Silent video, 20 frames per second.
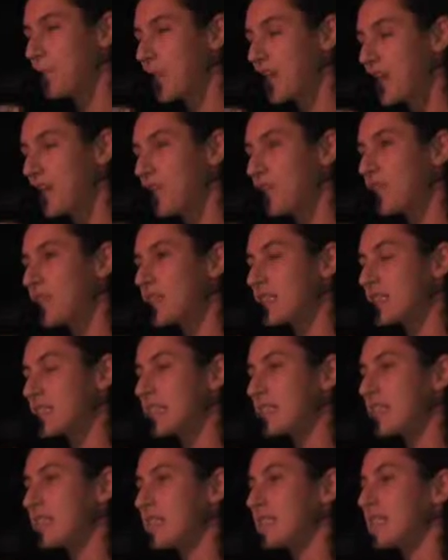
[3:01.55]

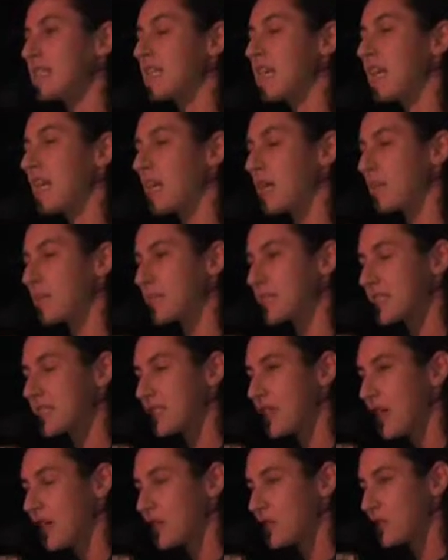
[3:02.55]
pivots his
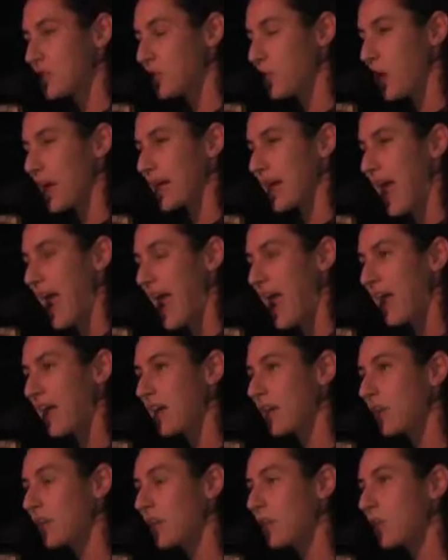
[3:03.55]
hips to an
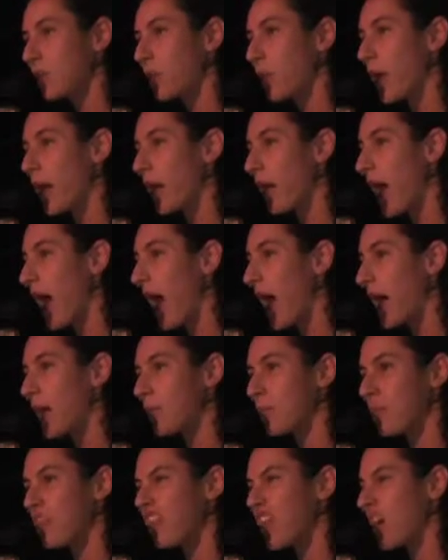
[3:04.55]
angle where
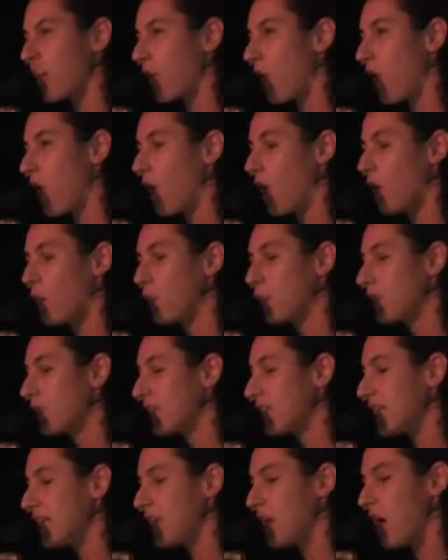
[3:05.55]
I'm their
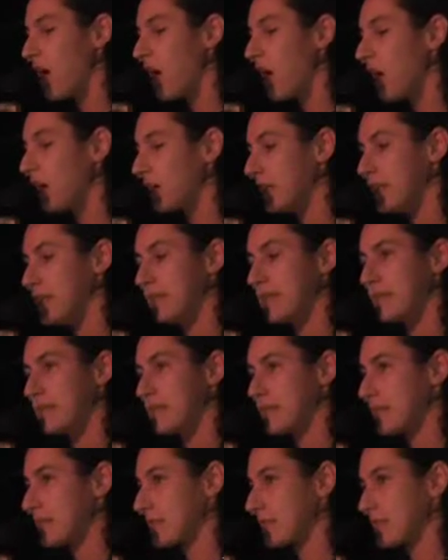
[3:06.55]
only
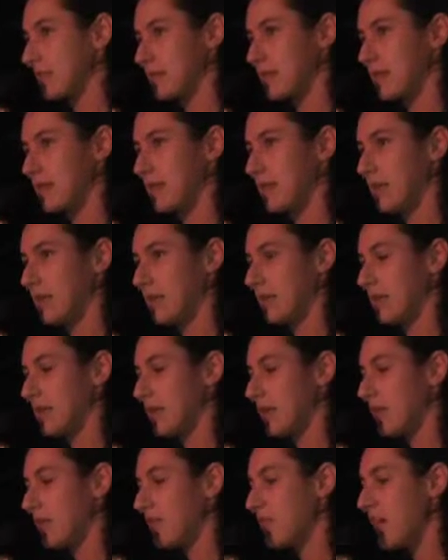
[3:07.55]
audience.
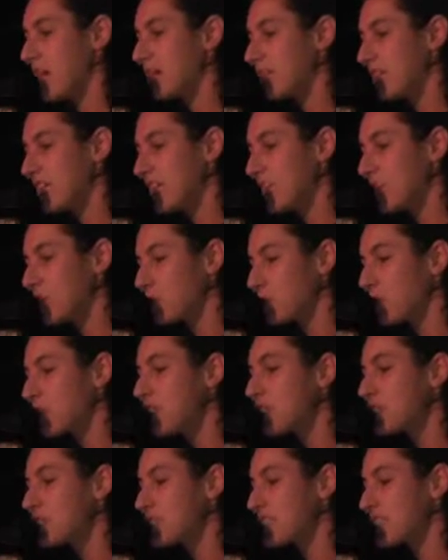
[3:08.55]
Then he
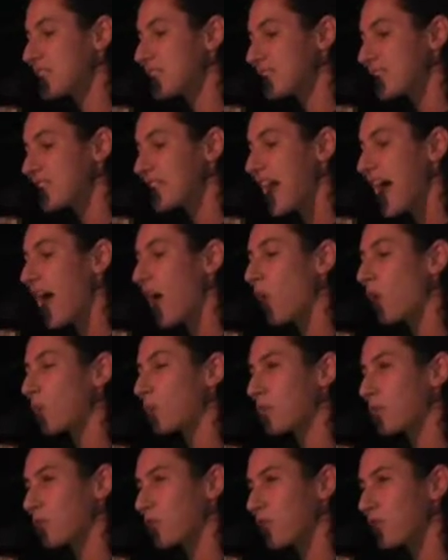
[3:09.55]
reaches
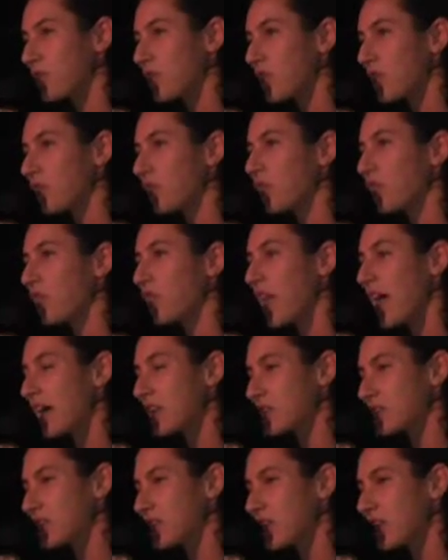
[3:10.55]
down for the
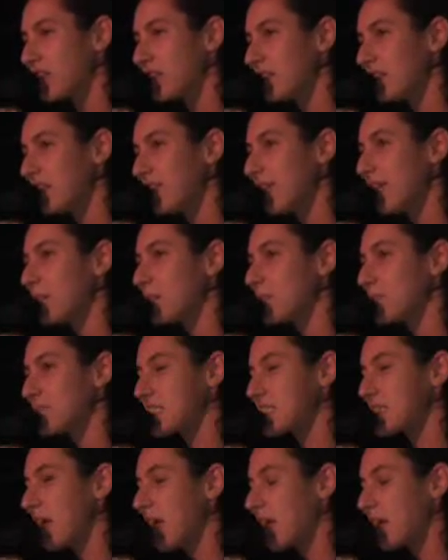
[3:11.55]
flesh
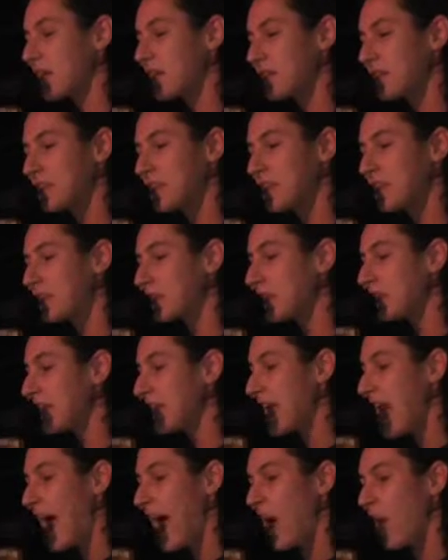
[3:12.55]
ellipse,
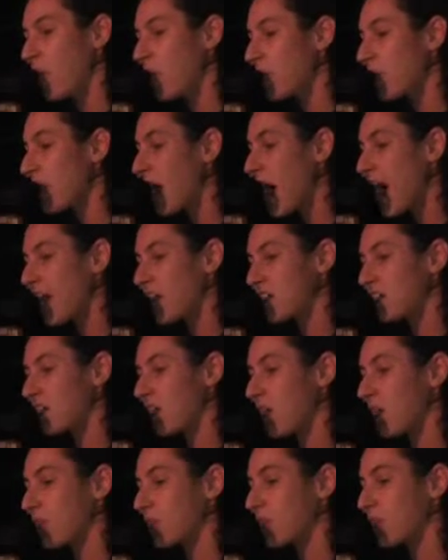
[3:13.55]
clearly outlined
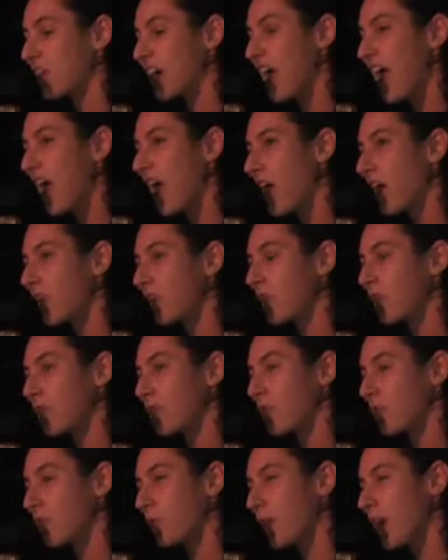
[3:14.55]
under heather
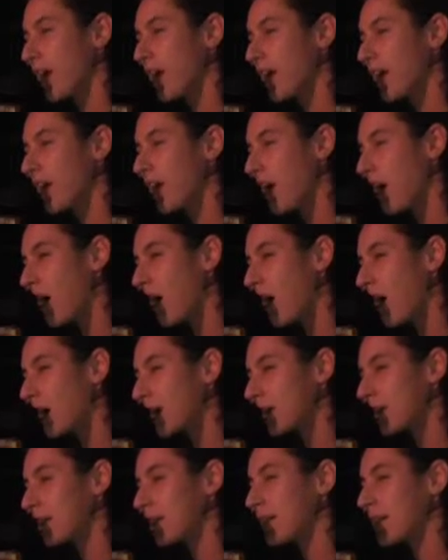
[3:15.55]
gray
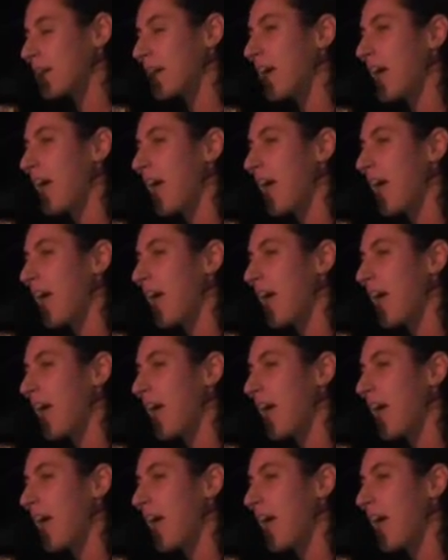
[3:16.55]
cotton,